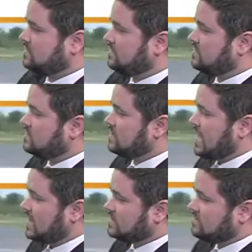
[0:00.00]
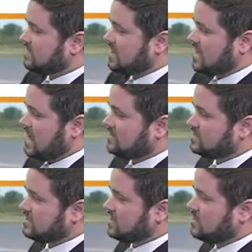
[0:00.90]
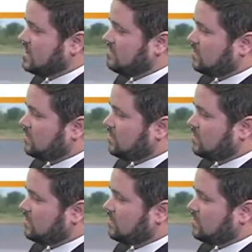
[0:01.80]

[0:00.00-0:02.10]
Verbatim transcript: few clouds. And by the afternoon,